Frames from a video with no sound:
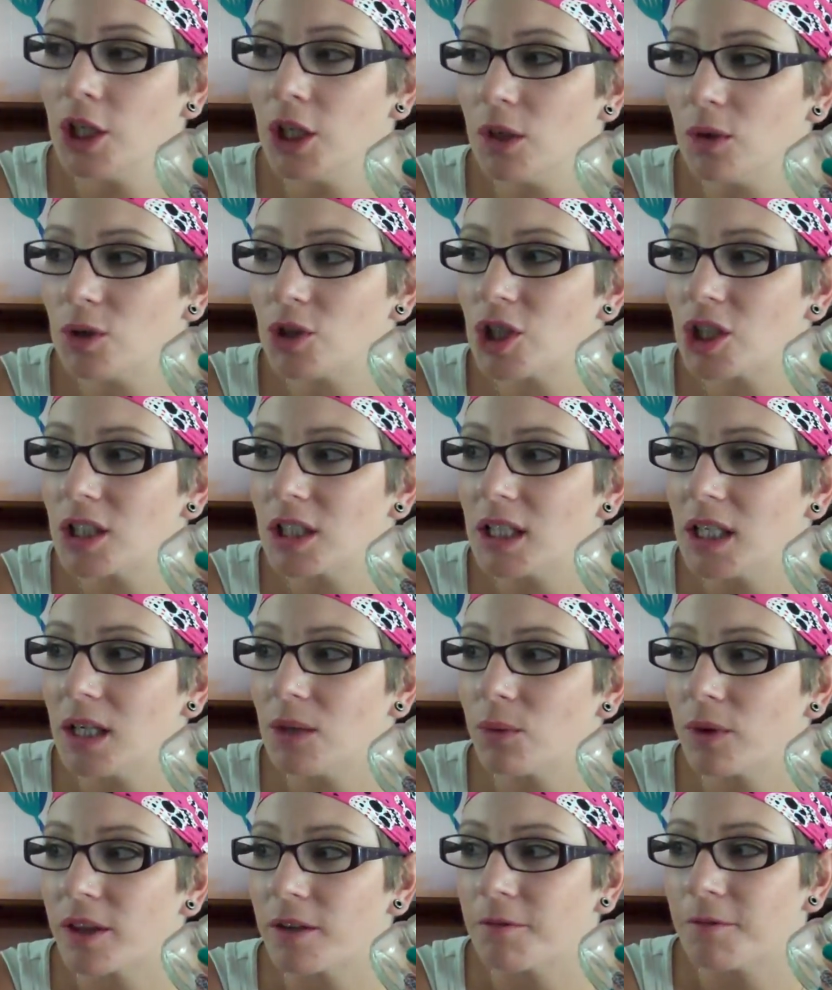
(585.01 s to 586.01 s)

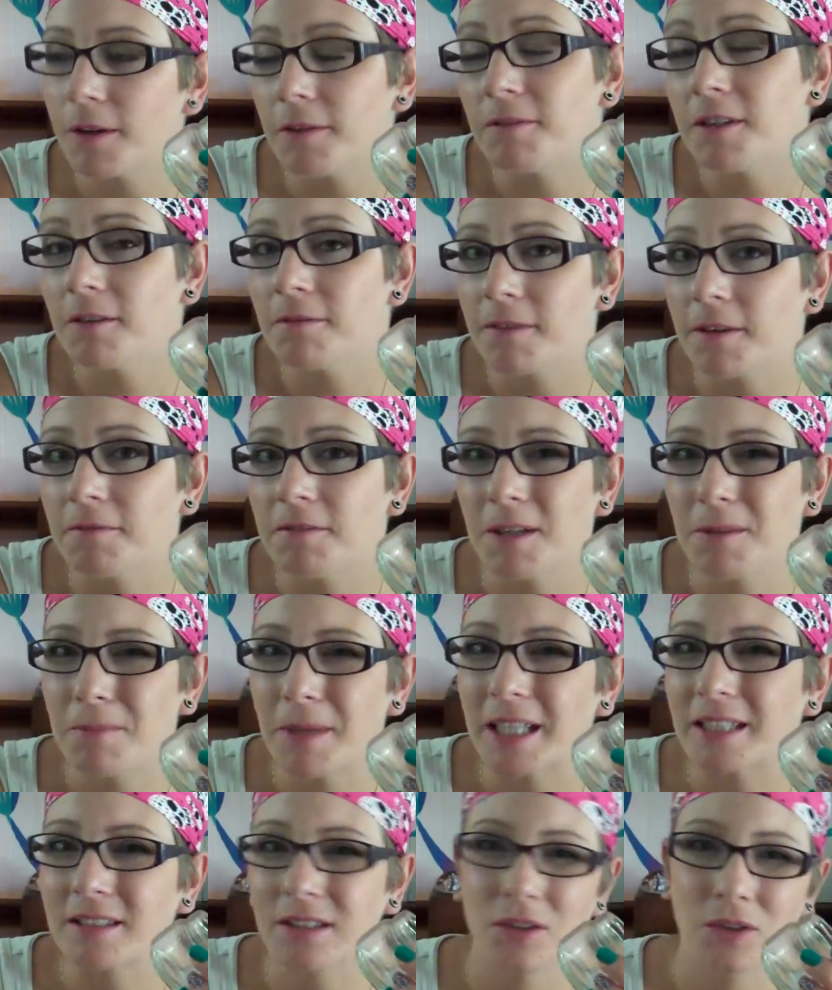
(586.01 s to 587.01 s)
Usually with a 50-50
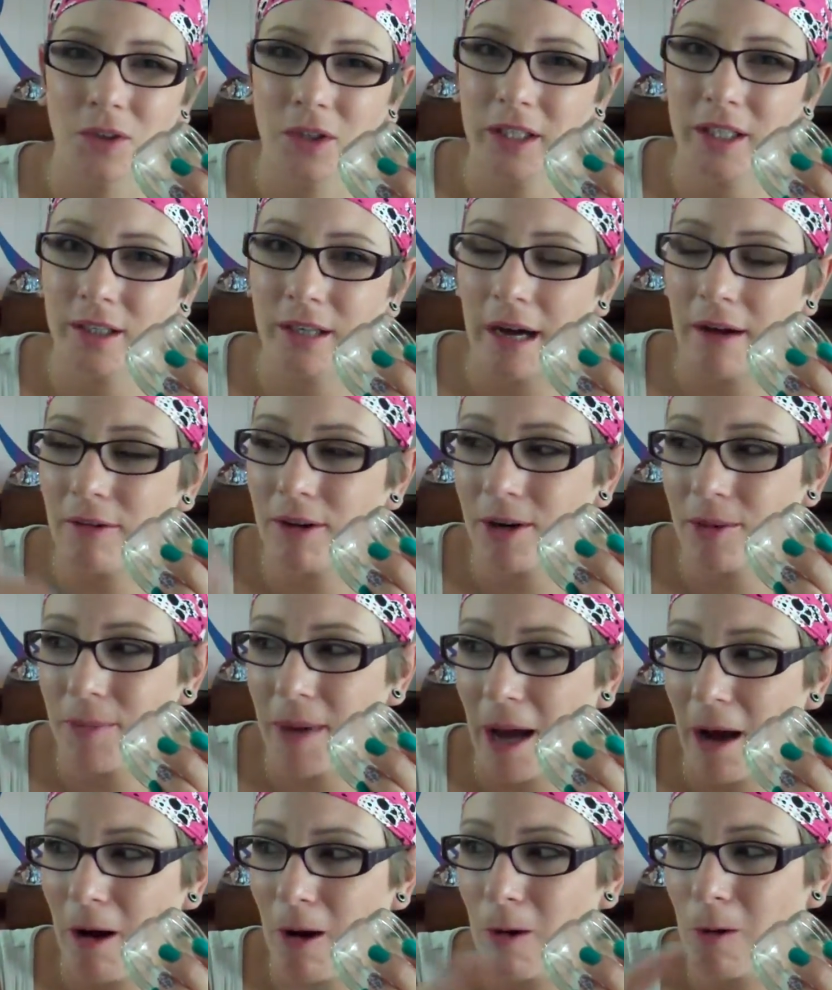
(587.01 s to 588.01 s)
mix, it'll clear out in
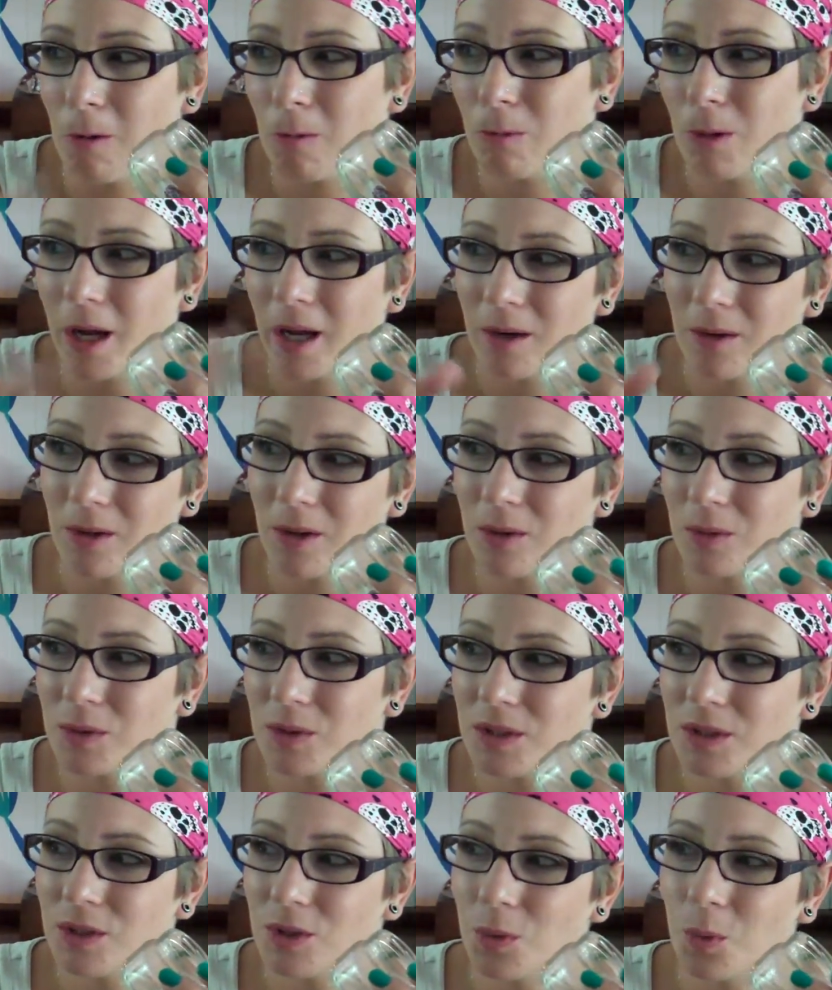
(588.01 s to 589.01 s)
about, I don't
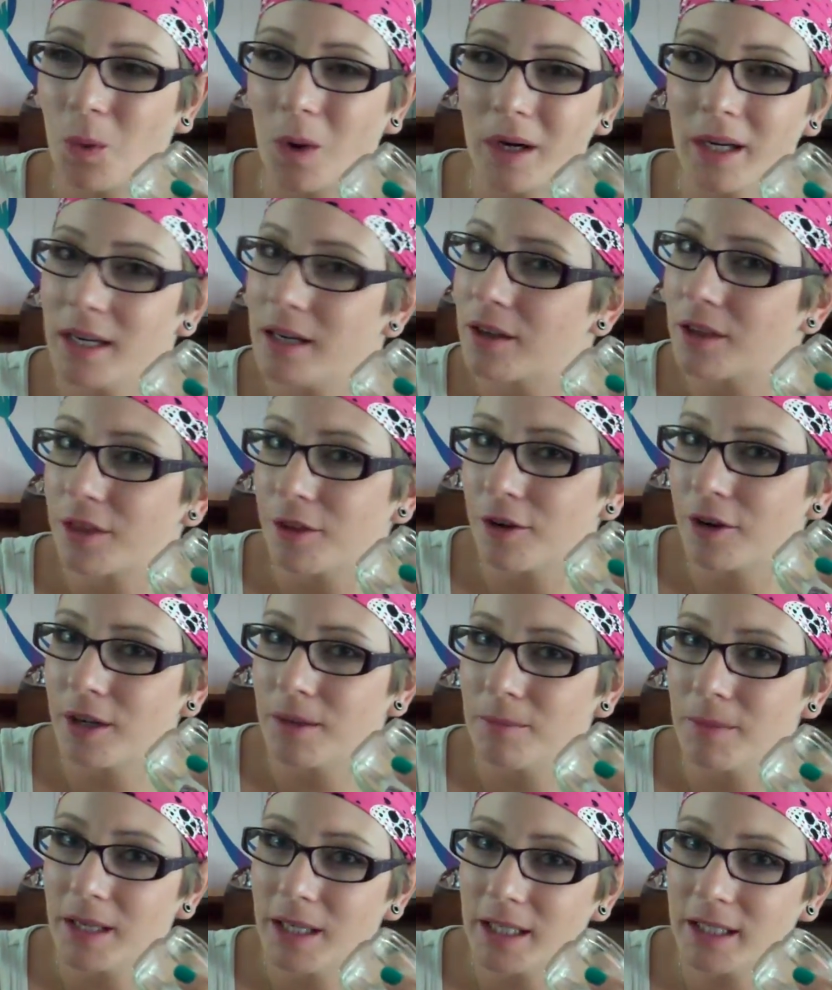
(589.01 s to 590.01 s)
know, 20 to
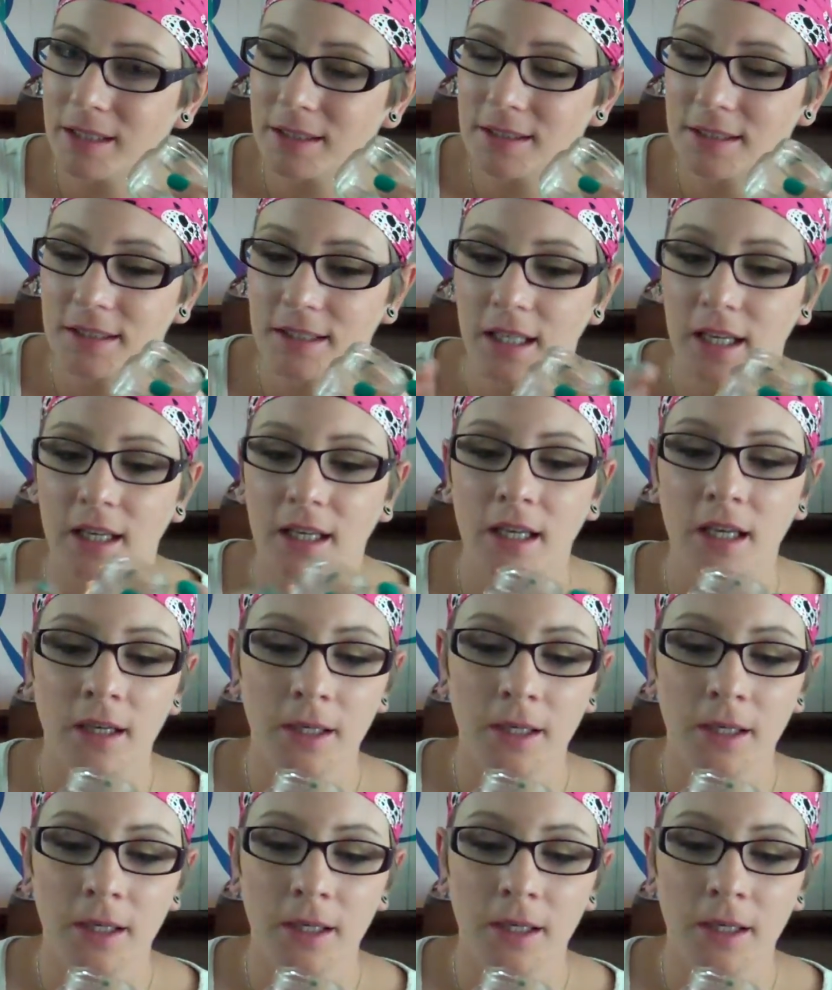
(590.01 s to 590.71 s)
30 minutes.